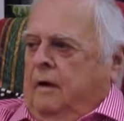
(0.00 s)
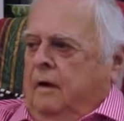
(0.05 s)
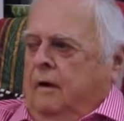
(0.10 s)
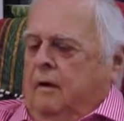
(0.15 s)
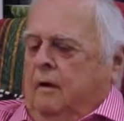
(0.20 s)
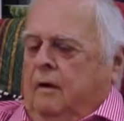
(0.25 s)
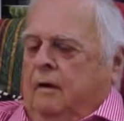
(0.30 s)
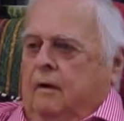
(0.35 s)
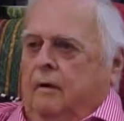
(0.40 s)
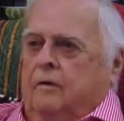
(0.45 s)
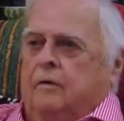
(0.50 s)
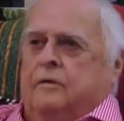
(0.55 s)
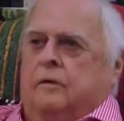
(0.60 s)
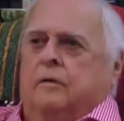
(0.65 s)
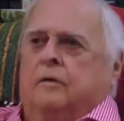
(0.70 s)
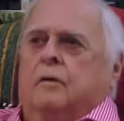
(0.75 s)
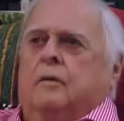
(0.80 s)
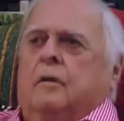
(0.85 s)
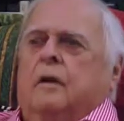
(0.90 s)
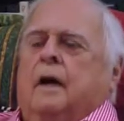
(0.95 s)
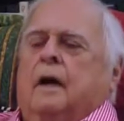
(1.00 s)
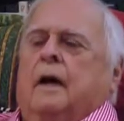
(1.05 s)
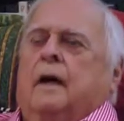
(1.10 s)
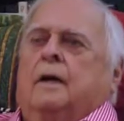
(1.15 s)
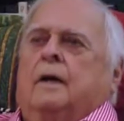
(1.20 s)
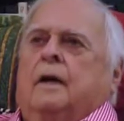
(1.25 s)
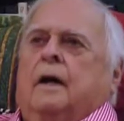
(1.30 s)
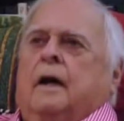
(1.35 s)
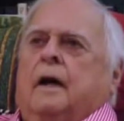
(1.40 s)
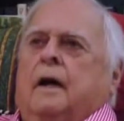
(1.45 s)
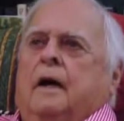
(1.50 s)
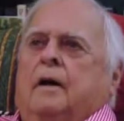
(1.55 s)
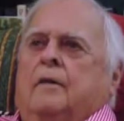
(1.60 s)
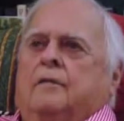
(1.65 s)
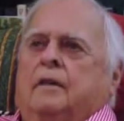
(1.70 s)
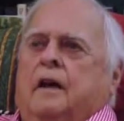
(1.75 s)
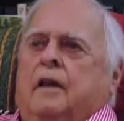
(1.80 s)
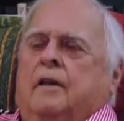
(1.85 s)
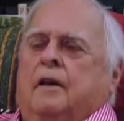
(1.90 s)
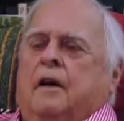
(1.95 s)
law school had to have,
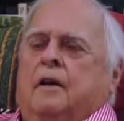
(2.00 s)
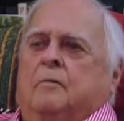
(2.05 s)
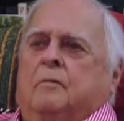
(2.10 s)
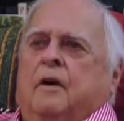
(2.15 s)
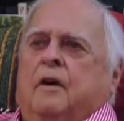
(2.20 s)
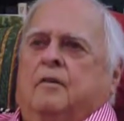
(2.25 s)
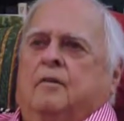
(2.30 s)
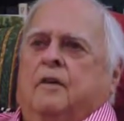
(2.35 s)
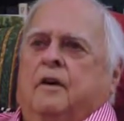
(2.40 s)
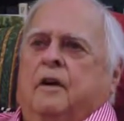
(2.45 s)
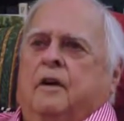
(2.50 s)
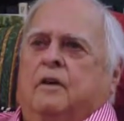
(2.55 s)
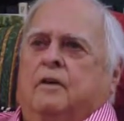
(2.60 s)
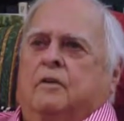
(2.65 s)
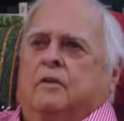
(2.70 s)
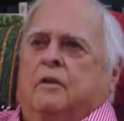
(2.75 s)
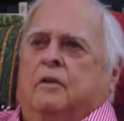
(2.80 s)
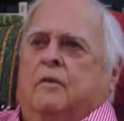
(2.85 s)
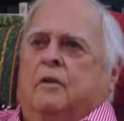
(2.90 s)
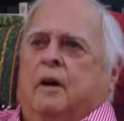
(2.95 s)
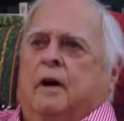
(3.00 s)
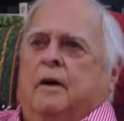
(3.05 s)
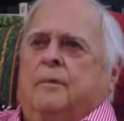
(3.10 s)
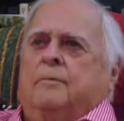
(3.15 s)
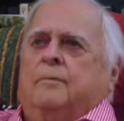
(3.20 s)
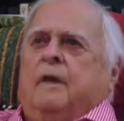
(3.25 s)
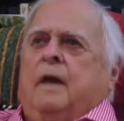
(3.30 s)
I think my figures are right,